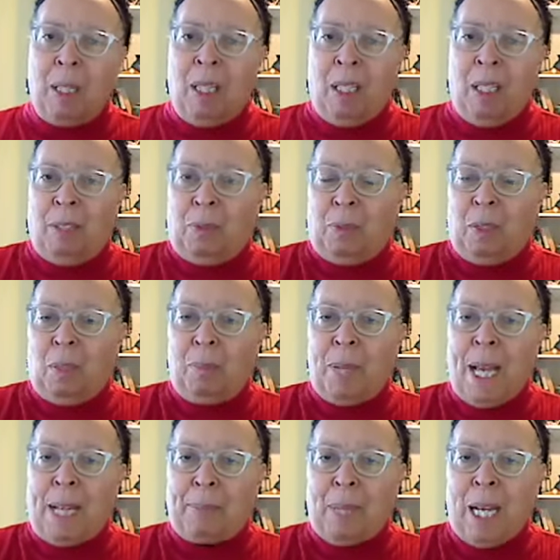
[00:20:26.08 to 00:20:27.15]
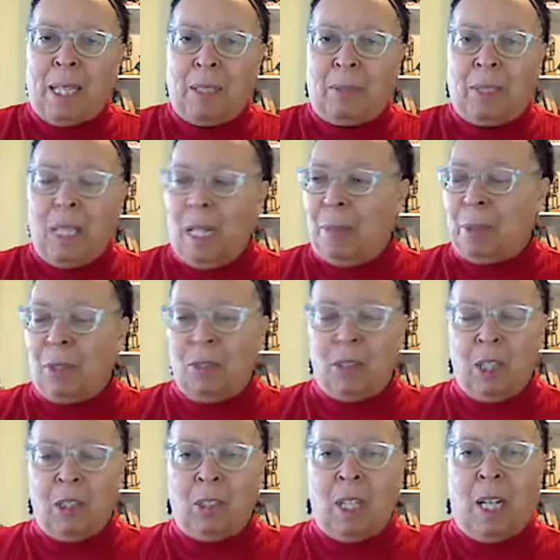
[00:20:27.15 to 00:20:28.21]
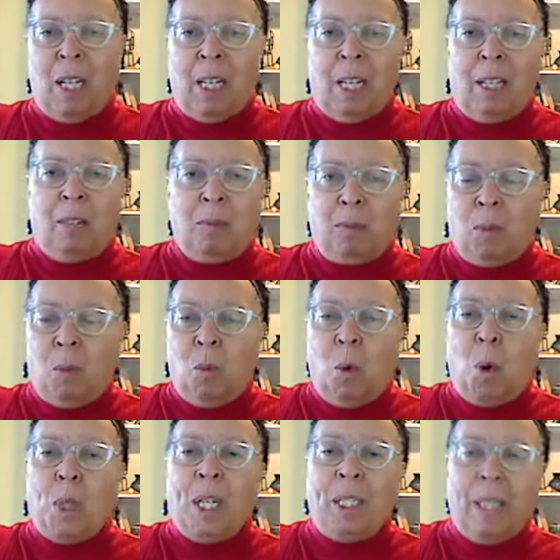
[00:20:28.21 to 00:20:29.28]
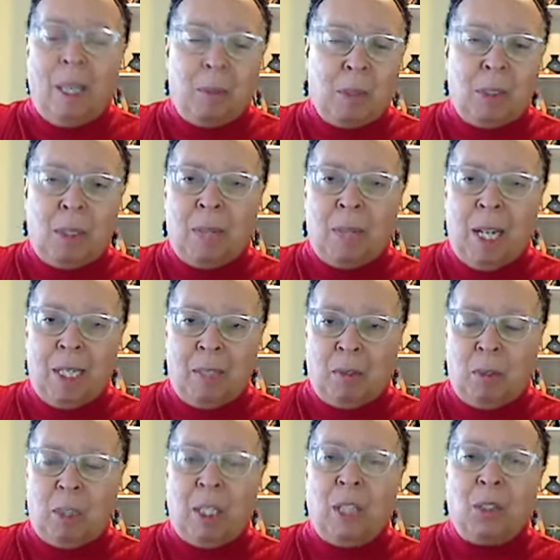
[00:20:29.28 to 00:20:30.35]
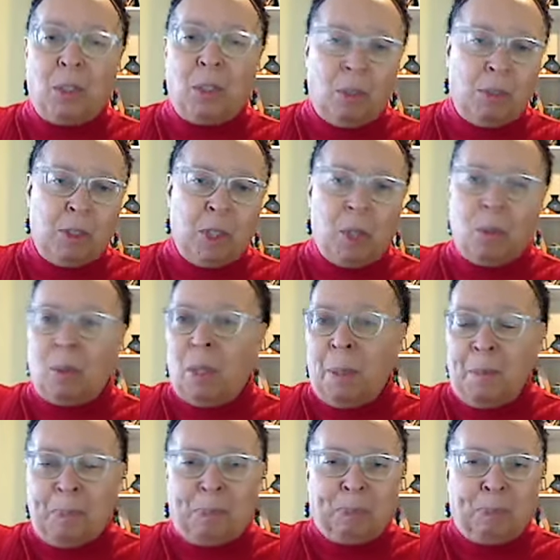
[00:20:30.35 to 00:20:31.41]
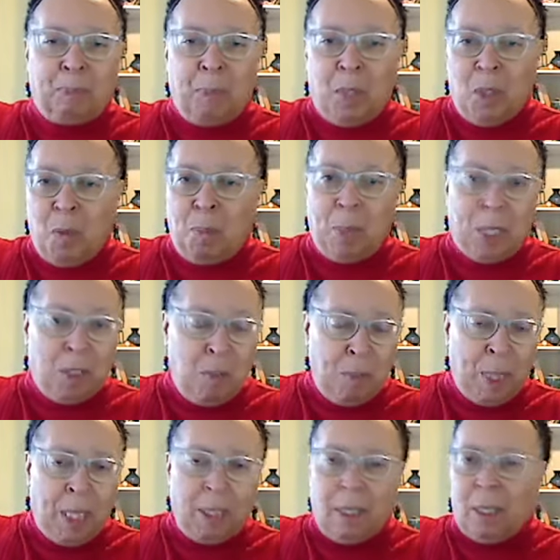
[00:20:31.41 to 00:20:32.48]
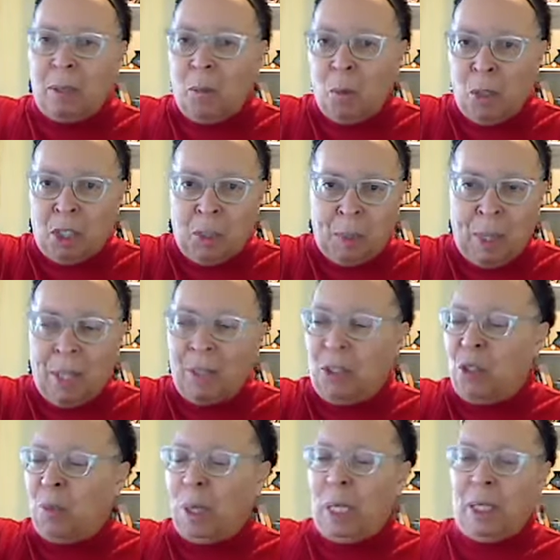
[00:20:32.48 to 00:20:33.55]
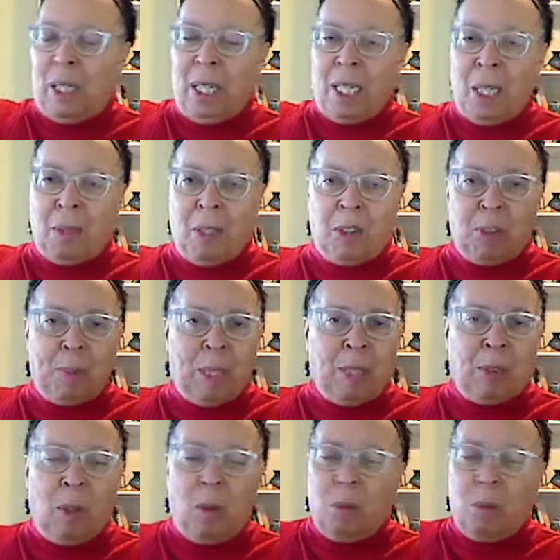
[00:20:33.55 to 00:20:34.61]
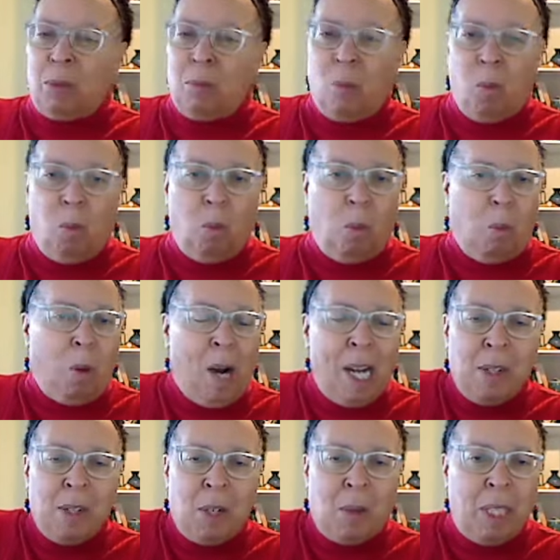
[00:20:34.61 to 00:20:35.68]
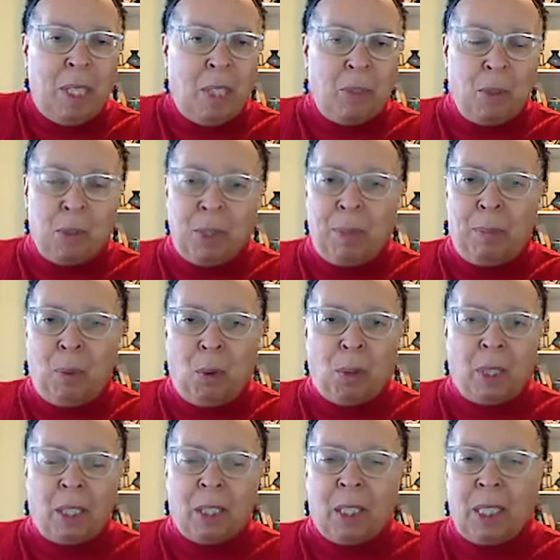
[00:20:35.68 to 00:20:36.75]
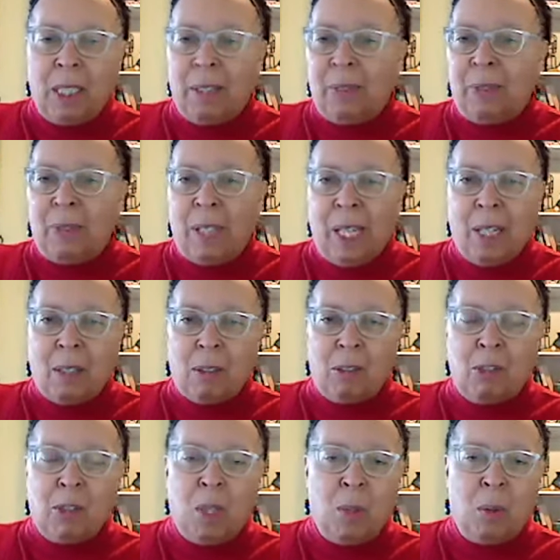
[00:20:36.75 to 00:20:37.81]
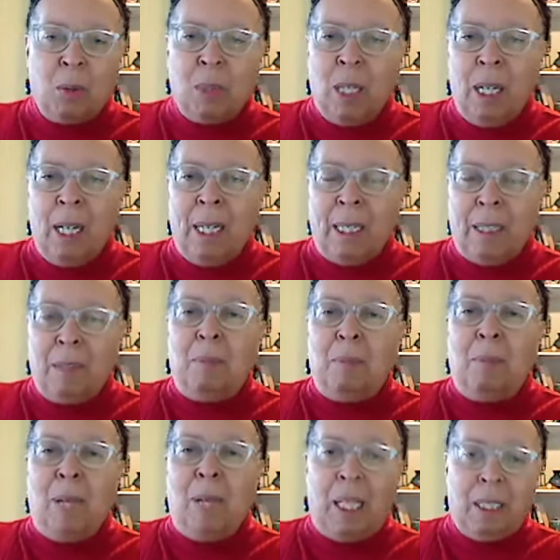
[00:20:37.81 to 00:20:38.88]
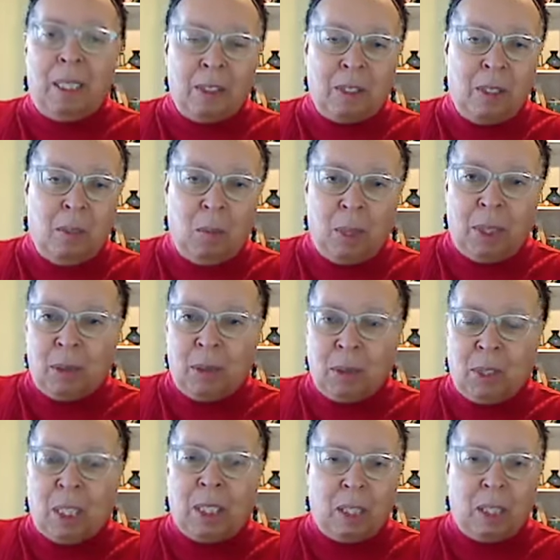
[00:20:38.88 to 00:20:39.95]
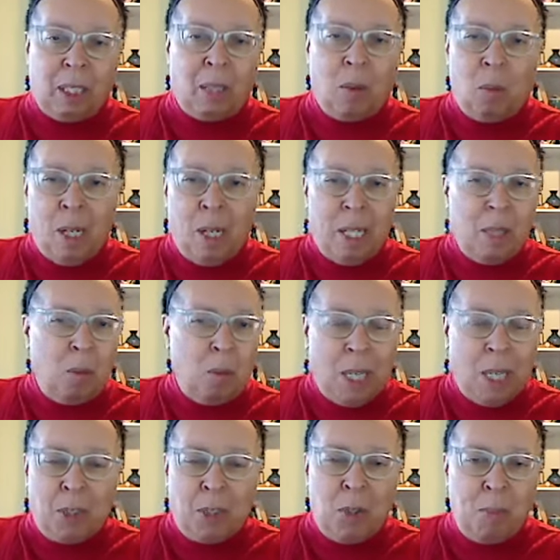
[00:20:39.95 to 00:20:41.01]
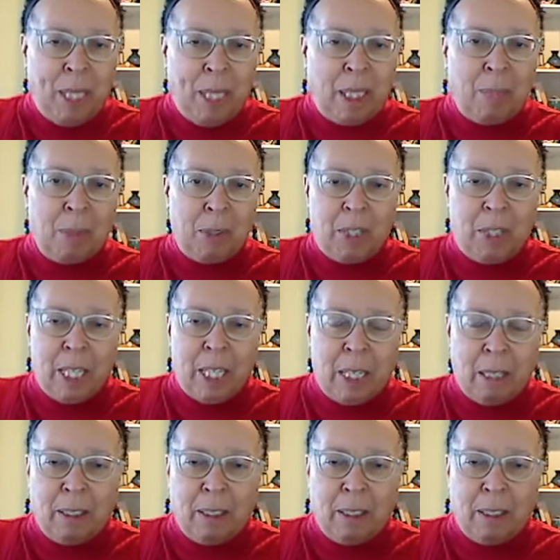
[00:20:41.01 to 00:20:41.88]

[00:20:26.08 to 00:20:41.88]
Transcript: a full backpack of competencies and rewarding that with some kind of credential. So you've been in the workspace, you've been in the higher ed space. Why are credentials important if they are so imbalanced in what they're signaling? Why did you make them a C?